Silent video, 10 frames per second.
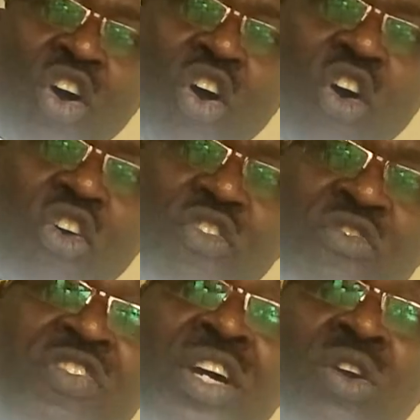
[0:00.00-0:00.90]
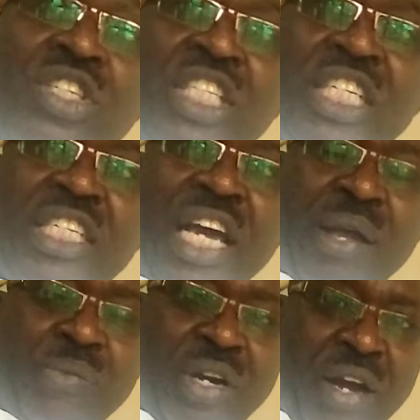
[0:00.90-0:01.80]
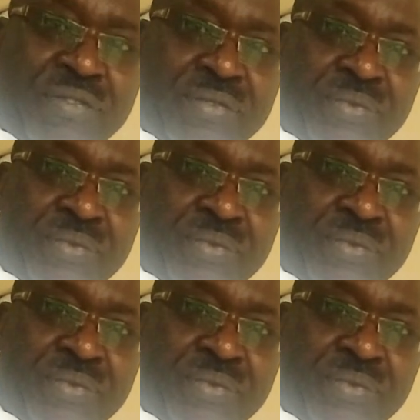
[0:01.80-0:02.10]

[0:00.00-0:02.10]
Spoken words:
or velocity time graph.